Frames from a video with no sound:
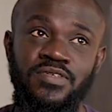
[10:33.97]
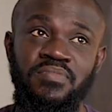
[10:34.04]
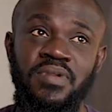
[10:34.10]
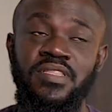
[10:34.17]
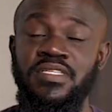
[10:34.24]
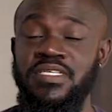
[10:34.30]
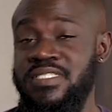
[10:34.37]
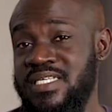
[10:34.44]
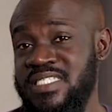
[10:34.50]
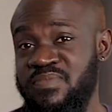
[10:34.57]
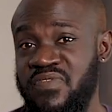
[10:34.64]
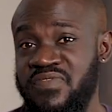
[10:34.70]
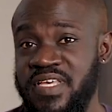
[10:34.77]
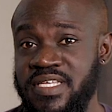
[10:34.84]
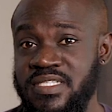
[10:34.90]
but these are
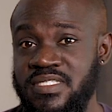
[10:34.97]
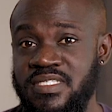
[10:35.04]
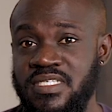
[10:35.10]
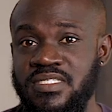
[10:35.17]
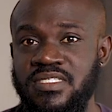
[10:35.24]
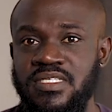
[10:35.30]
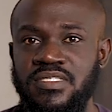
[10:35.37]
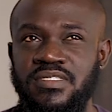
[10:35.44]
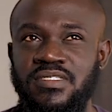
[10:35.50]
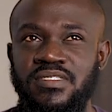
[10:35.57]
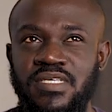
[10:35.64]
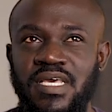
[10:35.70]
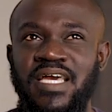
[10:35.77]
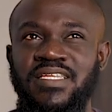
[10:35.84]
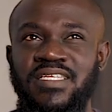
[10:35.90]
some of the
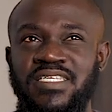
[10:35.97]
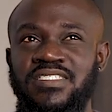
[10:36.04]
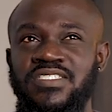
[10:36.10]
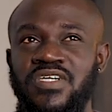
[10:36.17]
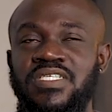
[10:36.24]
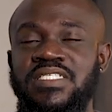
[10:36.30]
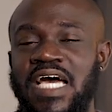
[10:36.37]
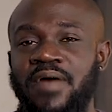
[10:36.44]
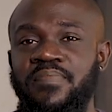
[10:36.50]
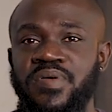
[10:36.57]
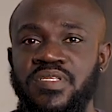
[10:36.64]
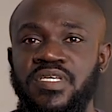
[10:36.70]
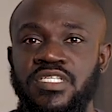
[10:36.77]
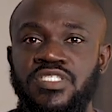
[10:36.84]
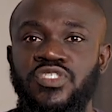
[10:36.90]
instances, and it does
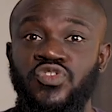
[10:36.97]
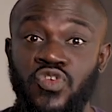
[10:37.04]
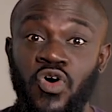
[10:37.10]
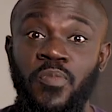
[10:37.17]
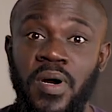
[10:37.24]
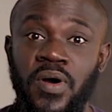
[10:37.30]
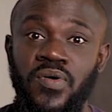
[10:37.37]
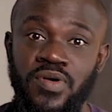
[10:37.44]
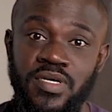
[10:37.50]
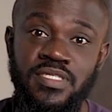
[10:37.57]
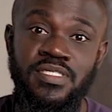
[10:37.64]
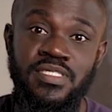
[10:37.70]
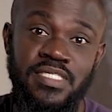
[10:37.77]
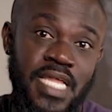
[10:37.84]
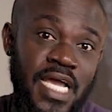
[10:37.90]
happen. It's normal,
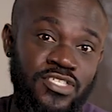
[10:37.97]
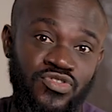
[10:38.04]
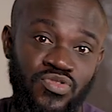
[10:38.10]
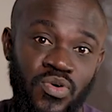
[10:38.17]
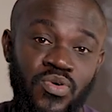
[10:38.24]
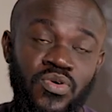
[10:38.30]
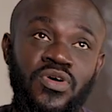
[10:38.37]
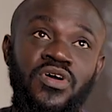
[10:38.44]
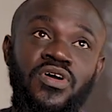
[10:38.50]
it's natural